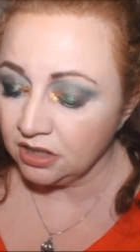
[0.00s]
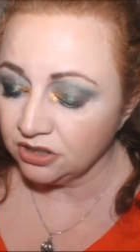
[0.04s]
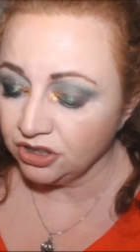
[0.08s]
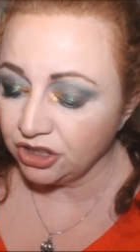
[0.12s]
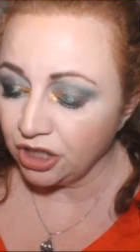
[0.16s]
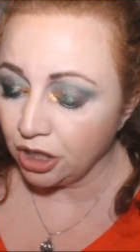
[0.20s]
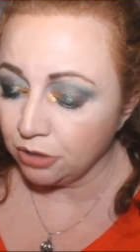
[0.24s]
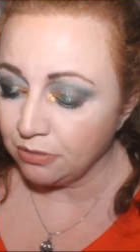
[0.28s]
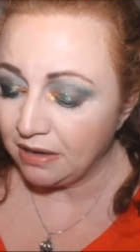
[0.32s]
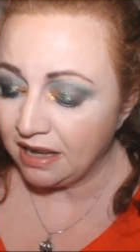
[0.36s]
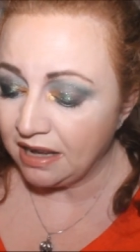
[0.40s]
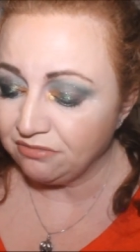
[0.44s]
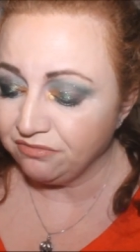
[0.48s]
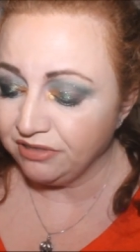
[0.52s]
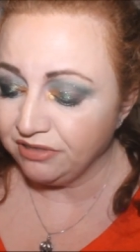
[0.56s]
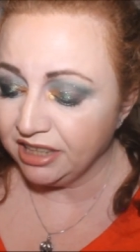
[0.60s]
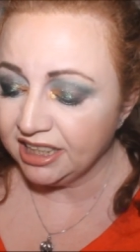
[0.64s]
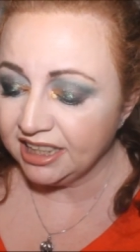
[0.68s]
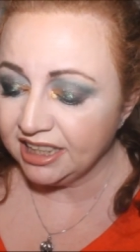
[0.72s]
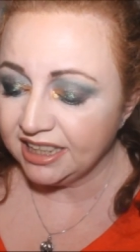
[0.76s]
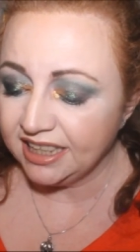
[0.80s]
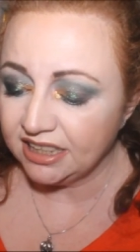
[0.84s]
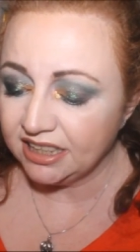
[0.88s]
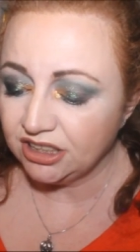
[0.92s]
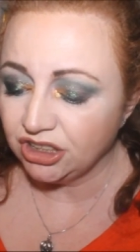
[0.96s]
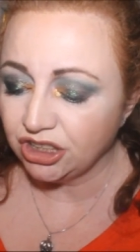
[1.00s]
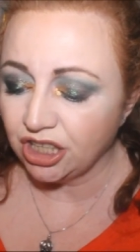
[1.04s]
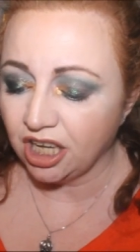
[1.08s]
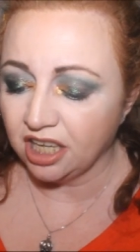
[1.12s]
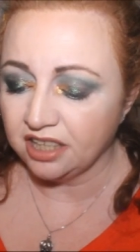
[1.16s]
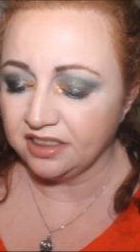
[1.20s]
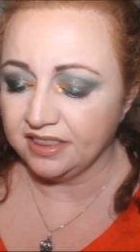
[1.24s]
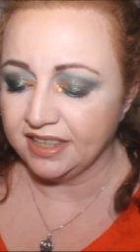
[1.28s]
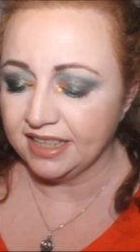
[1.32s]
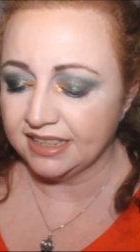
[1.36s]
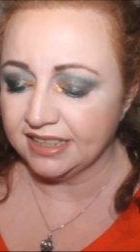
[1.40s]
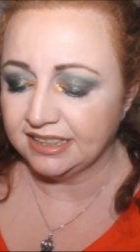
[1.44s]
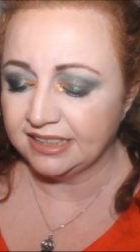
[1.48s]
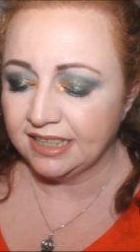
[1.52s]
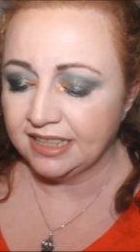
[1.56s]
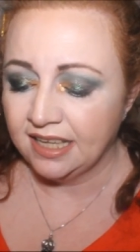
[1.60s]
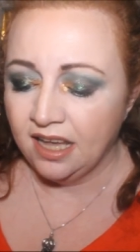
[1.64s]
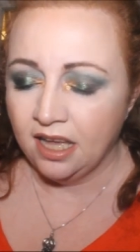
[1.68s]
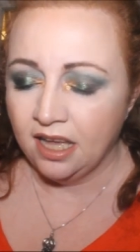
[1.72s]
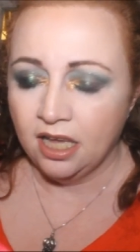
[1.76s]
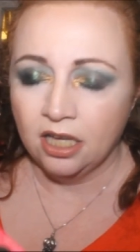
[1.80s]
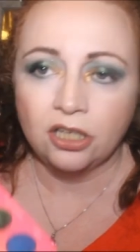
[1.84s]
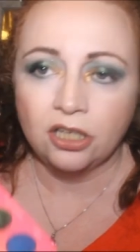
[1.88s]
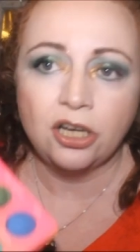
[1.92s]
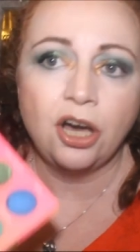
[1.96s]
so I really enjoyed this
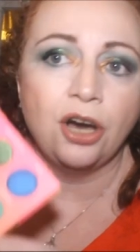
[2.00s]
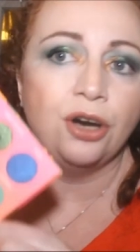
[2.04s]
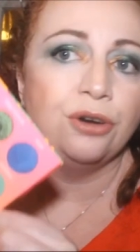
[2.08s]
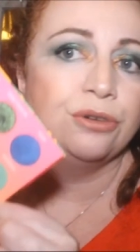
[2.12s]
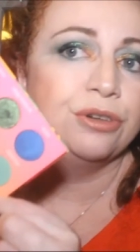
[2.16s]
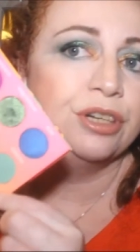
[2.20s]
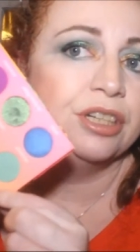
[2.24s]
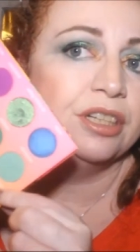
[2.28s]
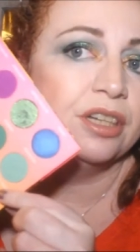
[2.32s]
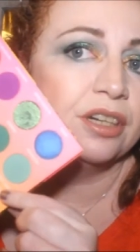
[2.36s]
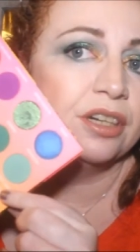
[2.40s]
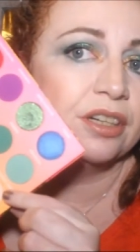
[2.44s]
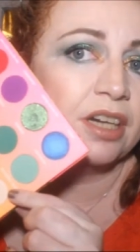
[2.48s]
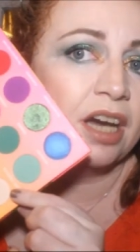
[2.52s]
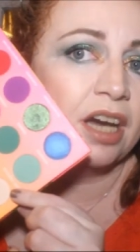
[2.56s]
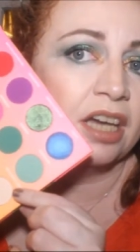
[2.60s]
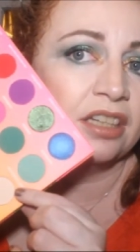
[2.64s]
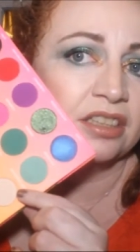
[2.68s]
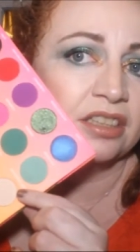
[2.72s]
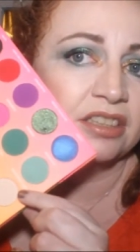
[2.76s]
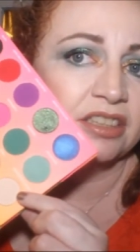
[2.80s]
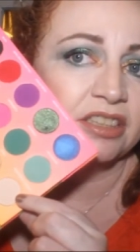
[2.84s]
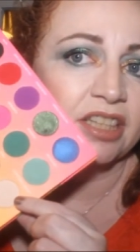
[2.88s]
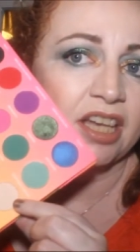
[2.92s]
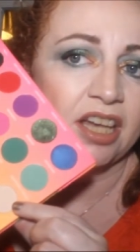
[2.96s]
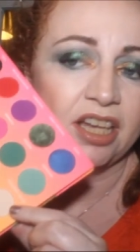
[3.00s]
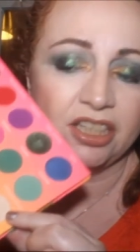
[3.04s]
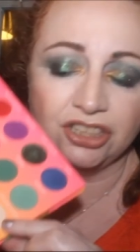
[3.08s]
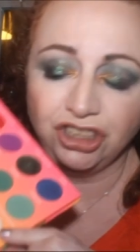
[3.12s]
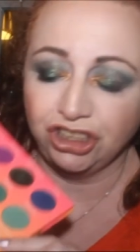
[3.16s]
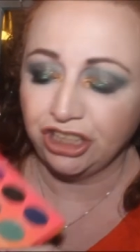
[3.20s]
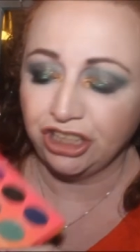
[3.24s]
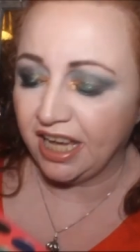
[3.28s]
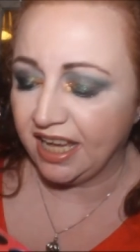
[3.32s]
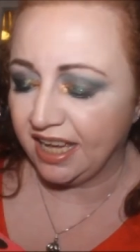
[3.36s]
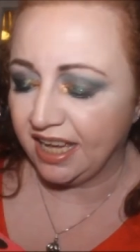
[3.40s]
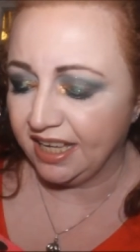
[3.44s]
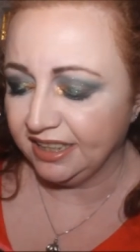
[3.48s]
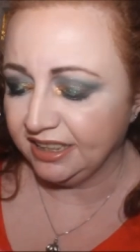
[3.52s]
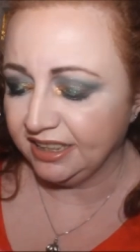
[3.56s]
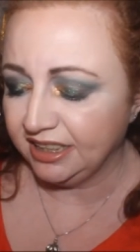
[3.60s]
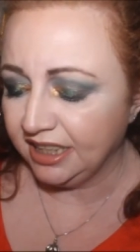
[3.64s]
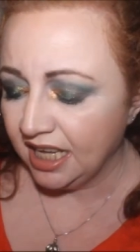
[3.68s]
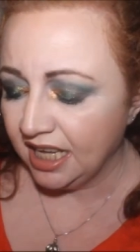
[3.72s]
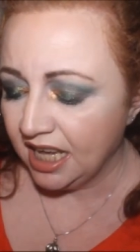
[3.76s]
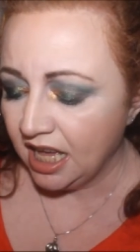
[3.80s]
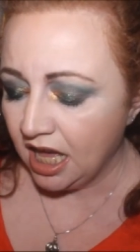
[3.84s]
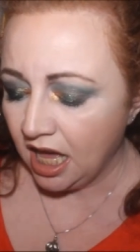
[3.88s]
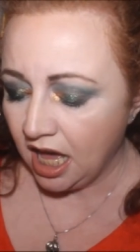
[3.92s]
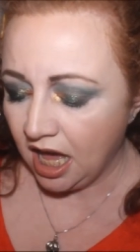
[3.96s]
coconut connoisseur
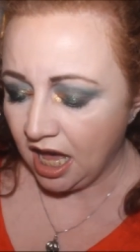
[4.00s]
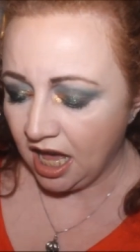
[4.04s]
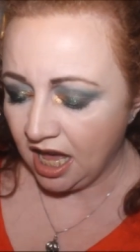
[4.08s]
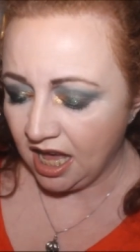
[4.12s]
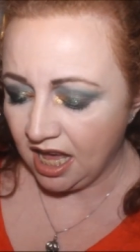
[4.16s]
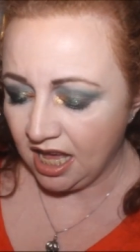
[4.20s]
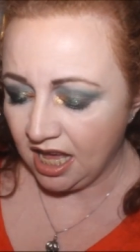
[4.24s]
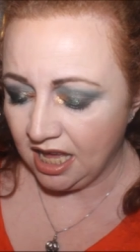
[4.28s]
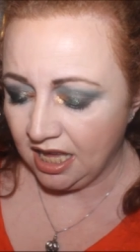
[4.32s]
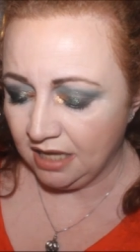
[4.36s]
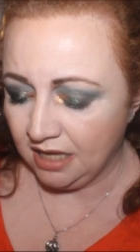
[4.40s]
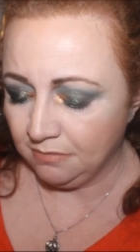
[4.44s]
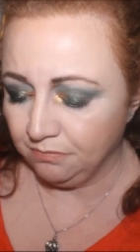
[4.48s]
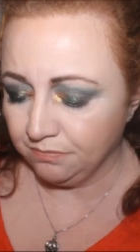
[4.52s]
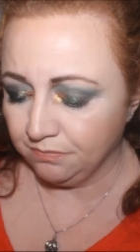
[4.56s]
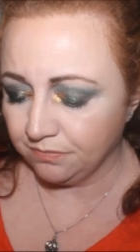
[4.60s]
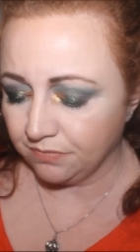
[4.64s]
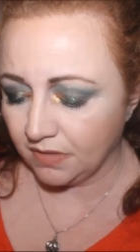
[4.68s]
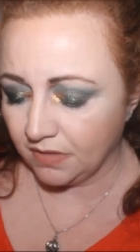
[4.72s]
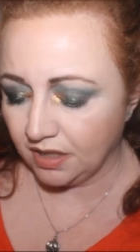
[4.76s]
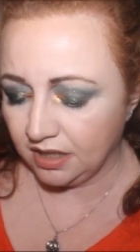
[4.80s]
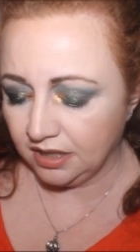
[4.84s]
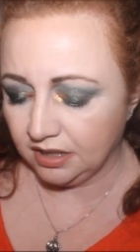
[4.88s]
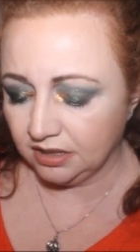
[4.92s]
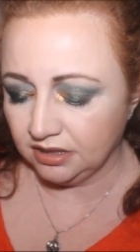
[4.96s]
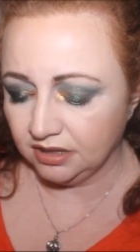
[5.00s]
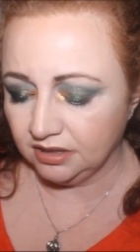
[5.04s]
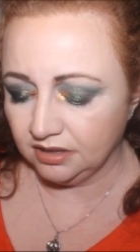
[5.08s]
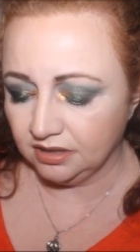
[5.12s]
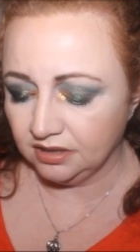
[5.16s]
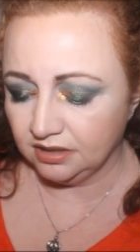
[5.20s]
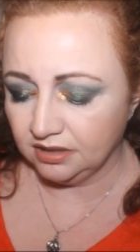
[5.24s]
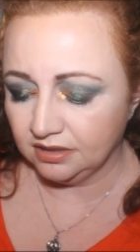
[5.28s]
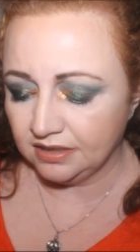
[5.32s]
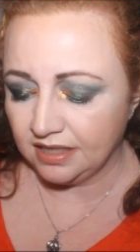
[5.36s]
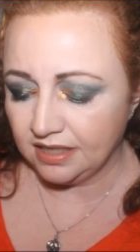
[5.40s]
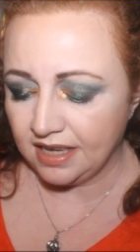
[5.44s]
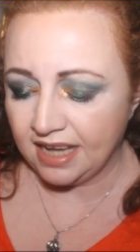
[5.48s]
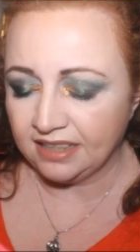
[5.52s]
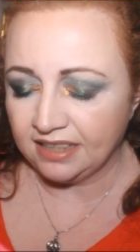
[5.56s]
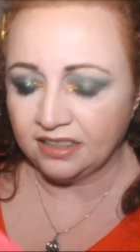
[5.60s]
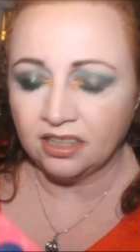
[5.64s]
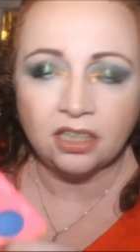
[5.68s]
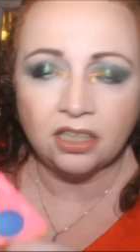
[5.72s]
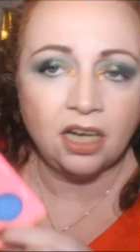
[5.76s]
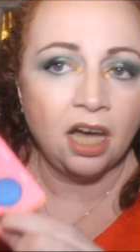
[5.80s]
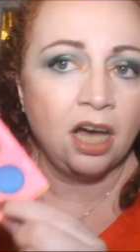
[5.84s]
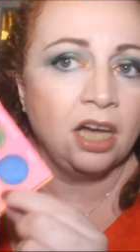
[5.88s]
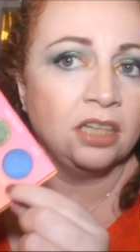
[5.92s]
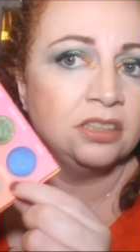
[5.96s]
shade um,
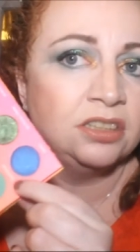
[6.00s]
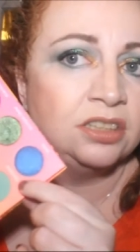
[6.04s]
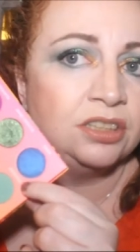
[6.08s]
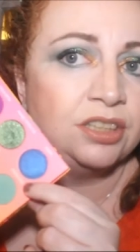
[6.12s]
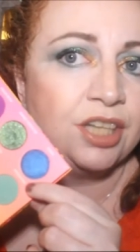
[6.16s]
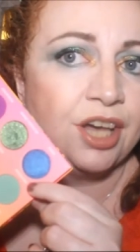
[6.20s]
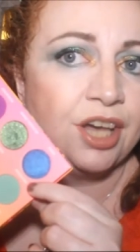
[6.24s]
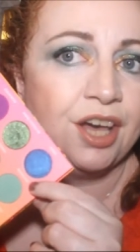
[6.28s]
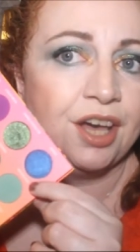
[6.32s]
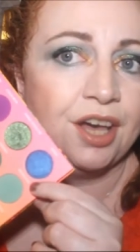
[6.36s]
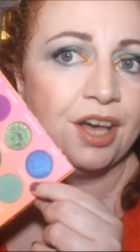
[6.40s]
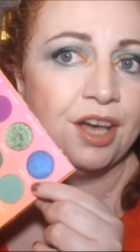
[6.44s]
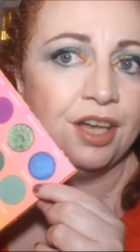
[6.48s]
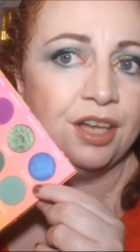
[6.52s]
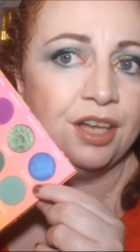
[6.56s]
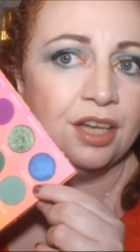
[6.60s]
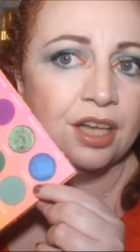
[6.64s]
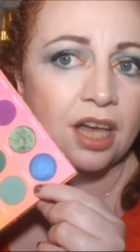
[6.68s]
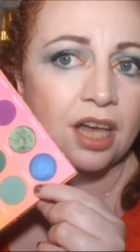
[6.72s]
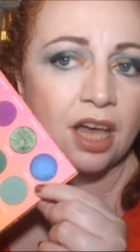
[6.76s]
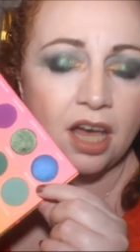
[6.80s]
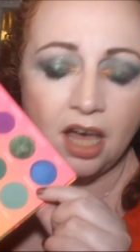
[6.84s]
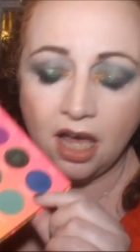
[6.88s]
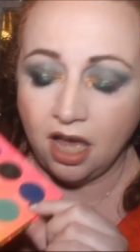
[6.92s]
Anaconda